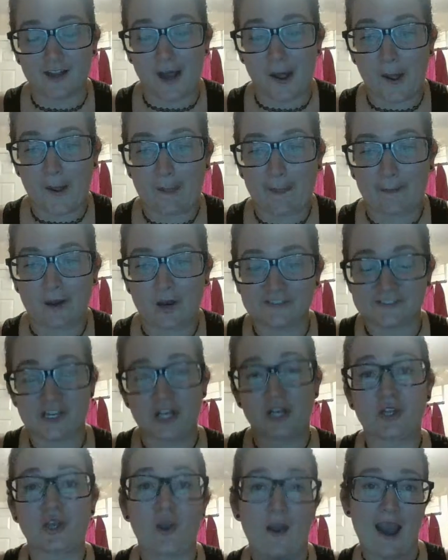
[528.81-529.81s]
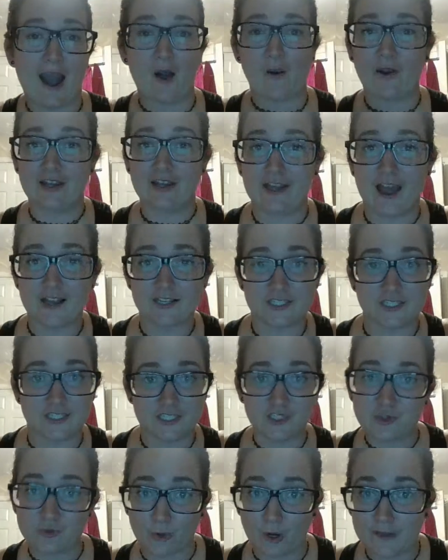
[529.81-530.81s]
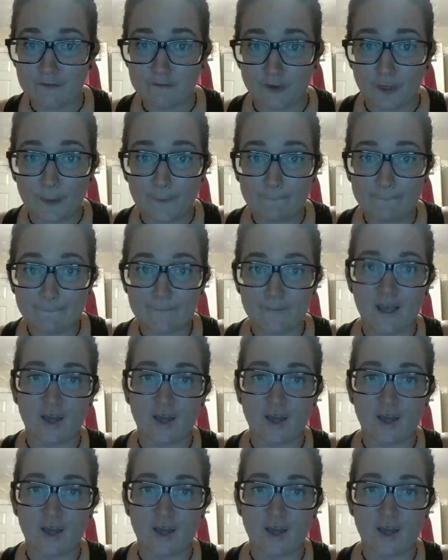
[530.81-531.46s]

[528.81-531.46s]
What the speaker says: I'll tell you how I land in each one of them.